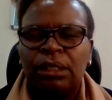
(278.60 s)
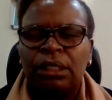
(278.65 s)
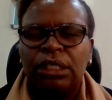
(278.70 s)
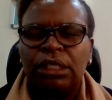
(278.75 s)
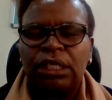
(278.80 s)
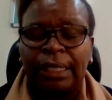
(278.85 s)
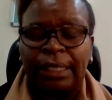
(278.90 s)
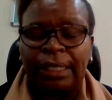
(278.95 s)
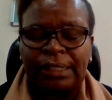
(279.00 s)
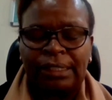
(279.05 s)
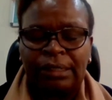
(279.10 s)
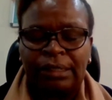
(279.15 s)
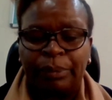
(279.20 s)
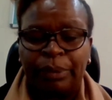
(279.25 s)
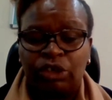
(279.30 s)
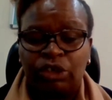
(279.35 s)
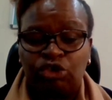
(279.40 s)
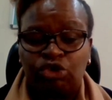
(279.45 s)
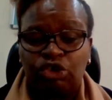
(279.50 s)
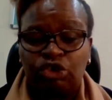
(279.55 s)
increase the
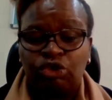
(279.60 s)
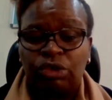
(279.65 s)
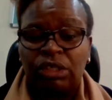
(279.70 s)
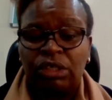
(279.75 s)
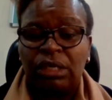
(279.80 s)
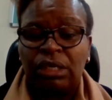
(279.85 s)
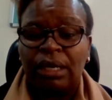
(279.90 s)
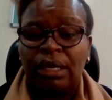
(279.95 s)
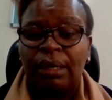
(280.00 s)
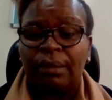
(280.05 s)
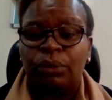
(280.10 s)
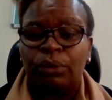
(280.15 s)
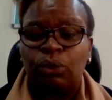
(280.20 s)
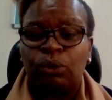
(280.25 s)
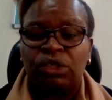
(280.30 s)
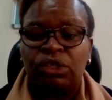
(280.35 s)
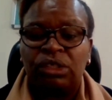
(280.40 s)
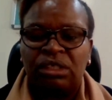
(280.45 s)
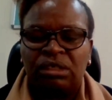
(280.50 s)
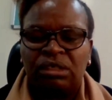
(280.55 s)
penetration
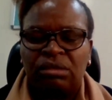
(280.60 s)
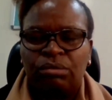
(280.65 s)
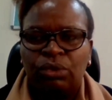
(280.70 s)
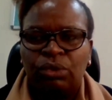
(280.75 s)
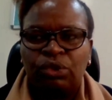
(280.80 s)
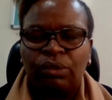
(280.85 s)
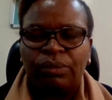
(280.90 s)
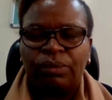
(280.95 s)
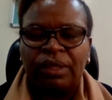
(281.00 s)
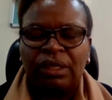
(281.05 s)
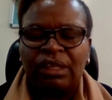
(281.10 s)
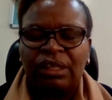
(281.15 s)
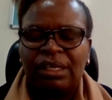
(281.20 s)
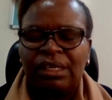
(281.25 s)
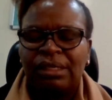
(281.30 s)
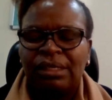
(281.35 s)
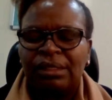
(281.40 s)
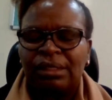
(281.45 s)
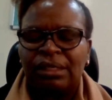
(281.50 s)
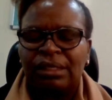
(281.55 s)
because most of the
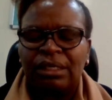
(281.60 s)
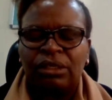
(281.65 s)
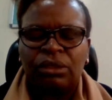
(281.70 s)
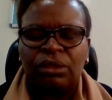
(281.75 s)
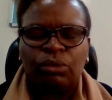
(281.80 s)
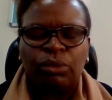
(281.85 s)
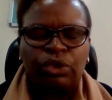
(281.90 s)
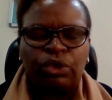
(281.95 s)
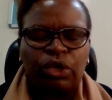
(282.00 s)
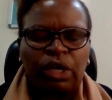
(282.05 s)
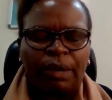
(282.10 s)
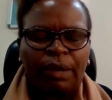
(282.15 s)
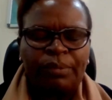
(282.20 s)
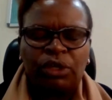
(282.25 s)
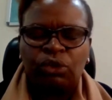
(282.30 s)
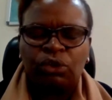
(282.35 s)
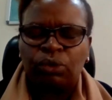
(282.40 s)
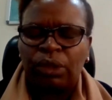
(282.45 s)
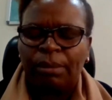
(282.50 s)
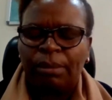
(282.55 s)
things when you're
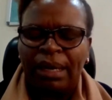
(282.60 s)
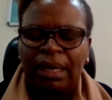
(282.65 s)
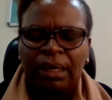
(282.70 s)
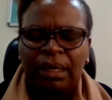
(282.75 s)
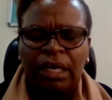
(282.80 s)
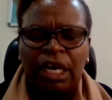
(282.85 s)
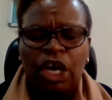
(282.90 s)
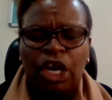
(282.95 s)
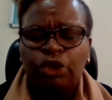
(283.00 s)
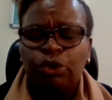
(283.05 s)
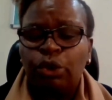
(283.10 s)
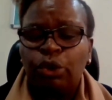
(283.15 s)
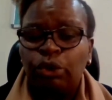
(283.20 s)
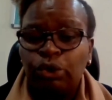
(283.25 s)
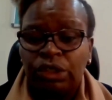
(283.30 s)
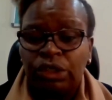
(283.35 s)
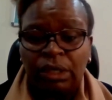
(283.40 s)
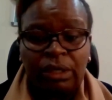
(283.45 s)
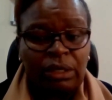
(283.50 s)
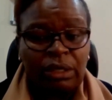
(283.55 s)
coming to the bank, you
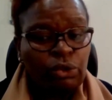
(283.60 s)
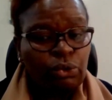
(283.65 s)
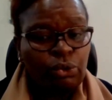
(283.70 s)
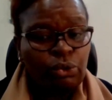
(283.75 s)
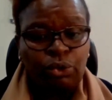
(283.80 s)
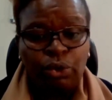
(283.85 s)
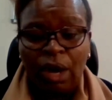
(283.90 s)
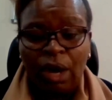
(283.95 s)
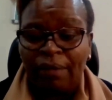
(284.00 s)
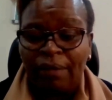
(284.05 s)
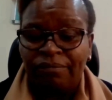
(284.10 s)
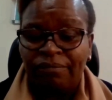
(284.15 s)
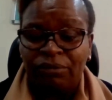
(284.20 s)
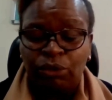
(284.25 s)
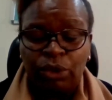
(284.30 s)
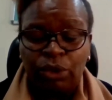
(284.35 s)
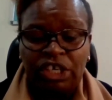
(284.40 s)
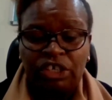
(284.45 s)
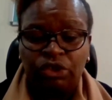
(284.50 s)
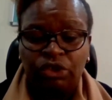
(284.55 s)
don't have
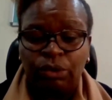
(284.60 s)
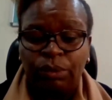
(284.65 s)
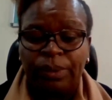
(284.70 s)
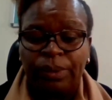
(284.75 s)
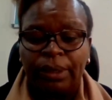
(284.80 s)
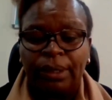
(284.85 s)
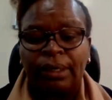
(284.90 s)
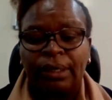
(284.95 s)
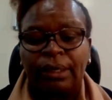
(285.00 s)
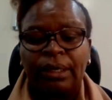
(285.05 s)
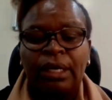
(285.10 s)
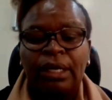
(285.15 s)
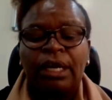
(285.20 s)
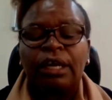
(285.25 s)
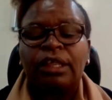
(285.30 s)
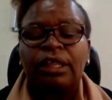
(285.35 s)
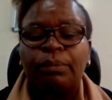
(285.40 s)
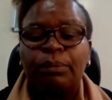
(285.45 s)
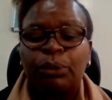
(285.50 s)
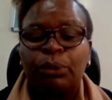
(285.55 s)
knowledge of the
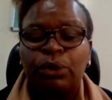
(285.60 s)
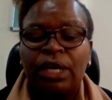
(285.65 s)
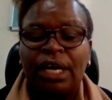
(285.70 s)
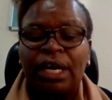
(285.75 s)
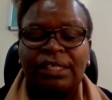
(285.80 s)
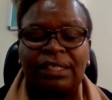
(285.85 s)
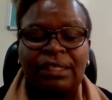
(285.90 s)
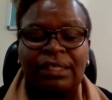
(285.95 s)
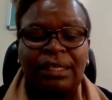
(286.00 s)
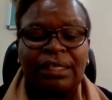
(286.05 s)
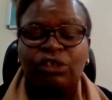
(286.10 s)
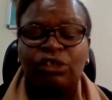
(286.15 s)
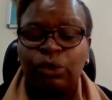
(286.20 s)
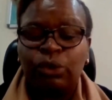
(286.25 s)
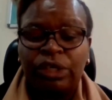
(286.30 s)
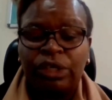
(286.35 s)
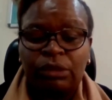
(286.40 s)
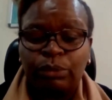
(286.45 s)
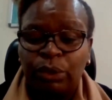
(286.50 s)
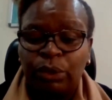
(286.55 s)
products,
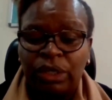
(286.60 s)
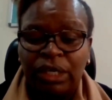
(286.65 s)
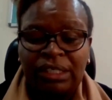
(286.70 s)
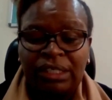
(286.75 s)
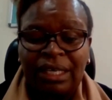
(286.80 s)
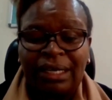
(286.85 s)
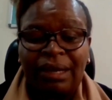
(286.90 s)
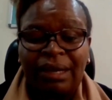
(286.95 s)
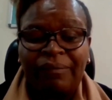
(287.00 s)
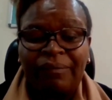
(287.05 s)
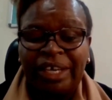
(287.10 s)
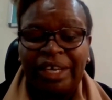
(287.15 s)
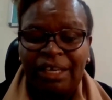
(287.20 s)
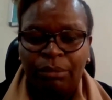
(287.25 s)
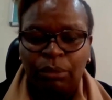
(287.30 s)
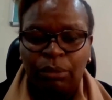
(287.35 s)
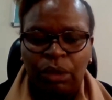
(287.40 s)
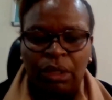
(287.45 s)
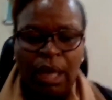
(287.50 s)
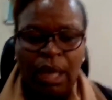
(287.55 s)
insurance products that are
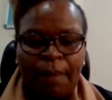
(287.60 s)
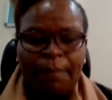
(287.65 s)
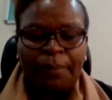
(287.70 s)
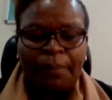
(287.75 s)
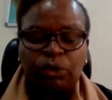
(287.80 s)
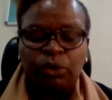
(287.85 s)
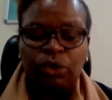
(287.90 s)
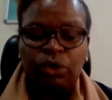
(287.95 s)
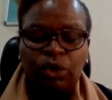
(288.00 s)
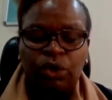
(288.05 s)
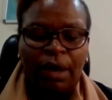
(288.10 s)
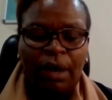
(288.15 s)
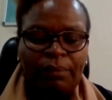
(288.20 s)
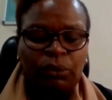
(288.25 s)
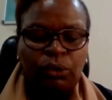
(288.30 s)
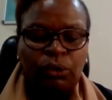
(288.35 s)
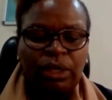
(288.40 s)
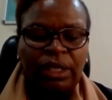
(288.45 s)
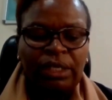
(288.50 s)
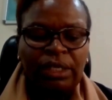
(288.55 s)
available. But when you
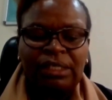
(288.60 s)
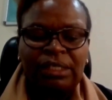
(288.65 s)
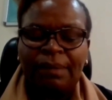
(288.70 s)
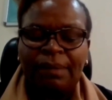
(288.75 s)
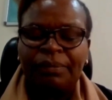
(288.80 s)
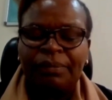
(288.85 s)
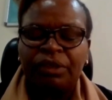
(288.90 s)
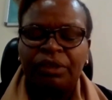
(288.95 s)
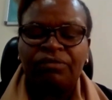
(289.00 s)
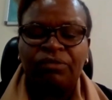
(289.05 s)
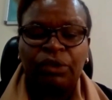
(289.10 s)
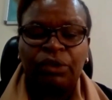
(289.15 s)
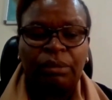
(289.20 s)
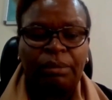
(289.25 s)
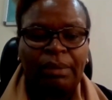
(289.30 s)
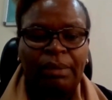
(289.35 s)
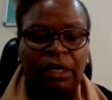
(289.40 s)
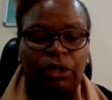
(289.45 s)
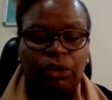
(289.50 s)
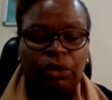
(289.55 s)
come to get something for
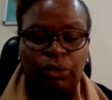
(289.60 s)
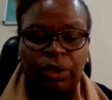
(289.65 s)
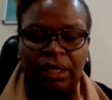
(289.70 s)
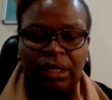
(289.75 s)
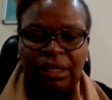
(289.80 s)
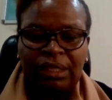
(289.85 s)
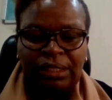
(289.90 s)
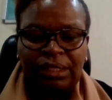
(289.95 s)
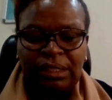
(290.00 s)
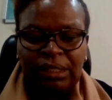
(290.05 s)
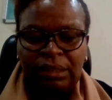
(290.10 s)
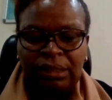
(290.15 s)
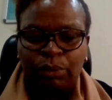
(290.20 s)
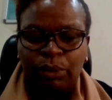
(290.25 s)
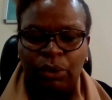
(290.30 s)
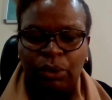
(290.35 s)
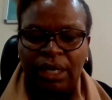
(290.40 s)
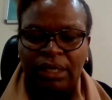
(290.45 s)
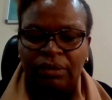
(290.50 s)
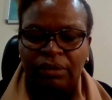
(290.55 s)
the bank, you get this
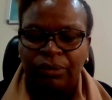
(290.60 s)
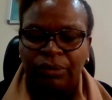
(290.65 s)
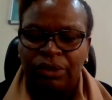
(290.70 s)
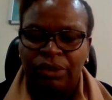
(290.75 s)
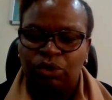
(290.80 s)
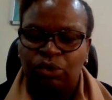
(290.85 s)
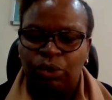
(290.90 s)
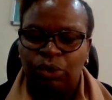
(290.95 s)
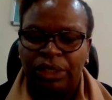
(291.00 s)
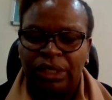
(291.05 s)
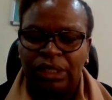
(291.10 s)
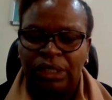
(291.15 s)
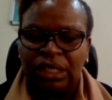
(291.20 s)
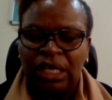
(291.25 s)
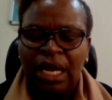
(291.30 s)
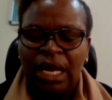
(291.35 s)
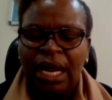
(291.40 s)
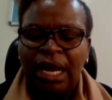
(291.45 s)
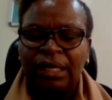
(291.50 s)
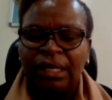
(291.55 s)
product with insurance,
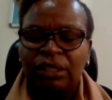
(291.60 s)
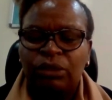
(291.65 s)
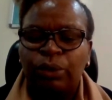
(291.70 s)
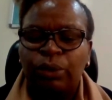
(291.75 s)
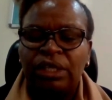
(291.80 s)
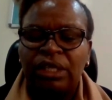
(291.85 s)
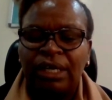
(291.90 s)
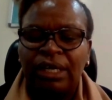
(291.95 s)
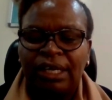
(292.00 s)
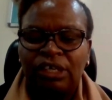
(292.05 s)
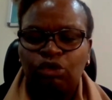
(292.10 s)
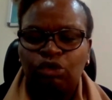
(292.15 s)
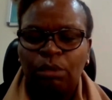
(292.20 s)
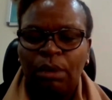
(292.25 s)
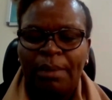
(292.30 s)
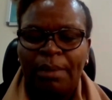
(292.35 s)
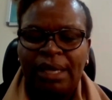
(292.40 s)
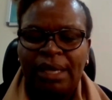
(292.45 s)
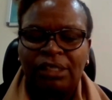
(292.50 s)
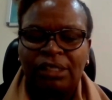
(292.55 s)
and when the customer
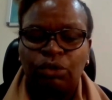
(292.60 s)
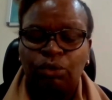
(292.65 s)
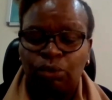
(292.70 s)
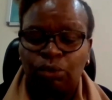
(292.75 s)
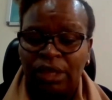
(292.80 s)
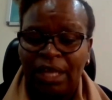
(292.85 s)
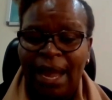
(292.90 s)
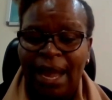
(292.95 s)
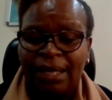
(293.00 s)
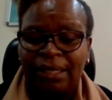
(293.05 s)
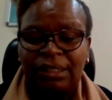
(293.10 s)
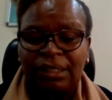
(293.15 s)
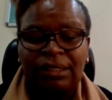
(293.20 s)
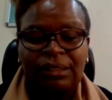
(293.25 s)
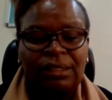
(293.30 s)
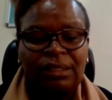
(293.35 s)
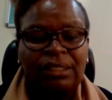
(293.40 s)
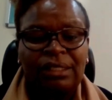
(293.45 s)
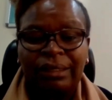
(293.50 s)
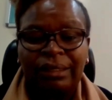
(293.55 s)
buys through that, it
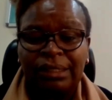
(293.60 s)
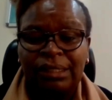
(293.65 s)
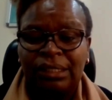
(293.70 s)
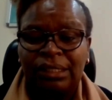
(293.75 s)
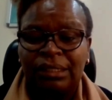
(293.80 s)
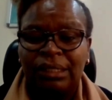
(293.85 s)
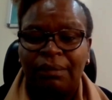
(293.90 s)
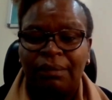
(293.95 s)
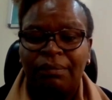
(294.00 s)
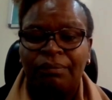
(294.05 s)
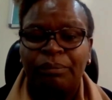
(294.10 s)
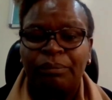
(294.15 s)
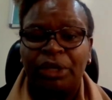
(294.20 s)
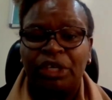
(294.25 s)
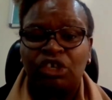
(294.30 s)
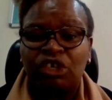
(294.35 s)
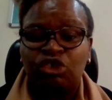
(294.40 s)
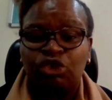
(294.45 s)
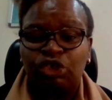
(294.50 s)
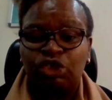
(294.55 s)
increases some
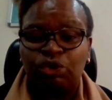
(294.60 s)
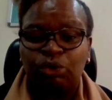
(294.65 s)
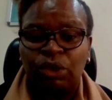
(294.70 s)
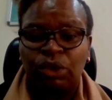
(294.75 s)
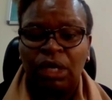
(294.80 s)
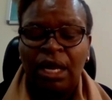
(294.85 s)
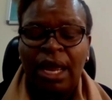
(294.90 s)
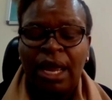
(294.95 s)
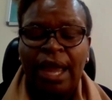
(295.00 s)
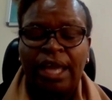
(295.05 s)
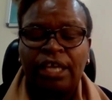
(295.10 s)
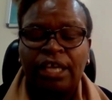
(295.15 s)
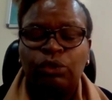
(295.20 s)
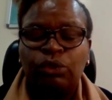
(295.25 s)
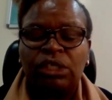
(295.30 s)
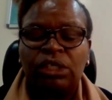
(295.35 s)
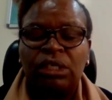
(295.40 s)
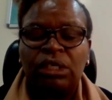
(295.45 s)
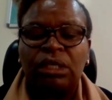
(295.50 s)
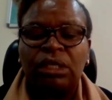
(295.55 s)
penetration, and you
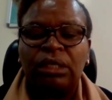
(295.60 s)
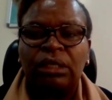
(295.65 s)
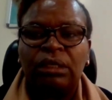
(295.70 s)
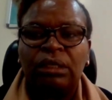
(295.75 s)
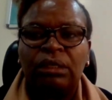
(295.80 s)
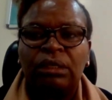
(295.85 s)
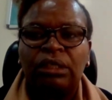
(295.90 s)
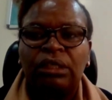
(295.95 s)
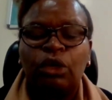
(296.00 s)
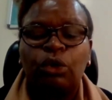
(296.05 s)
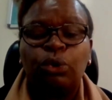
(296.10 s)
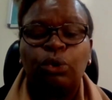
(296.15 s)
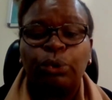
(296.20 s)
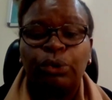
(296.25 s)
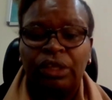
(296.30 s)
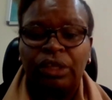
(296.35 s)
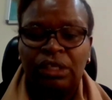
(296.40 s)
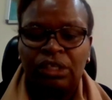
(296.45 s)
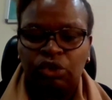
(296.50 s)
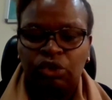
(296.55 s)
see the
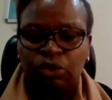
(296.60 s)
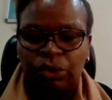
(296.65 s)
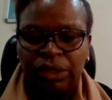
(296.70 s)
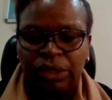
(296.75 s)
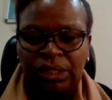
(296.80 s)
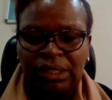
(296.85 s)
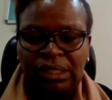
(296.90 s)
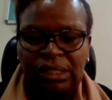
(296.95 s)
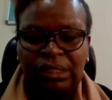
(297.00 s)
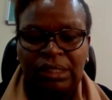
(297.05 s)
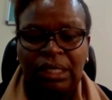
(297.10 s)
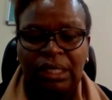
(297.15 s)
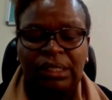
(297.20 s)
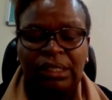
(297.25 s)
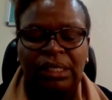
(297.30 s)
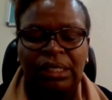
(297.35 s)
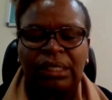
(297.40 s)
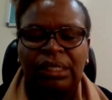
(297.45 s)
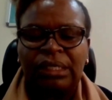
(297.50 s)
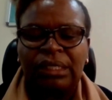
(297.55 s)
growth in insurance
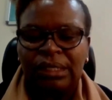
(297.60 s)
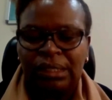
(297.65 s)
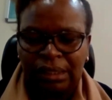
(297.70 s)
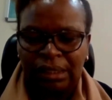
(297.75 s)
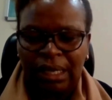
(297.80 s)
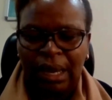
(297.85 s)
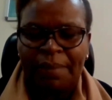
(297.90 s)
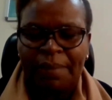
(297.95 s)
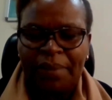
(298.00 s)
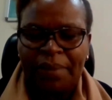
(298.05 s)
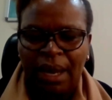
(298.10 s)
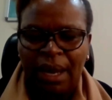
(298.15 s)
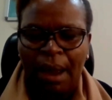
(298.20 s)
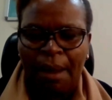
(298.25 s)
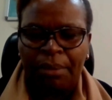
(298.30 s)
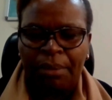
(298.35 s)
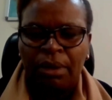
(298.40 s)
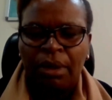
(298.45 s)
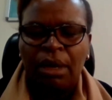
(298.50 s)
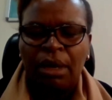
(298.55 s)
is coming
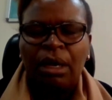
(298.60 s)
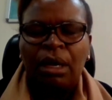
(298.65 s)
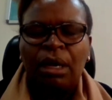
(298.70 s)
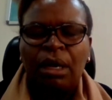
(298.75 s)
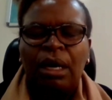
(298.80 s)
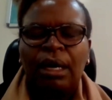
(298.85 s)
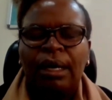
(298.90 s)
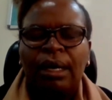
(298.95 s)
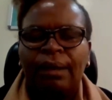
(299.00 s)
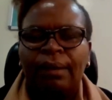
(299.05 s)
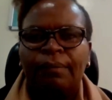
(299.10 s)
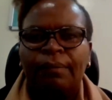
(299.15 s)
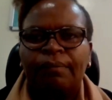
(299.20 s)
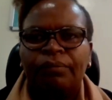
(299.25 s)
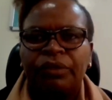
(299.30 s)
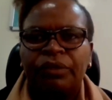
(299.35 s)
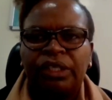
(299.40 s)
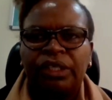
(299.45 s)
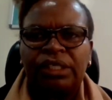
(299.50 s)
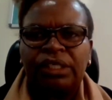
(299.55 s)
up.
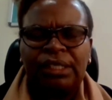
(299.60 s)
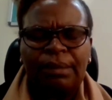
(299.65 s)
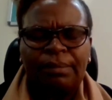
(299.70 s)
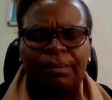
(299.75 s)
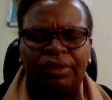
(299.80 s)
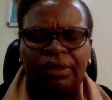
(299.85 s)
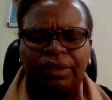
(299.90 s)
The same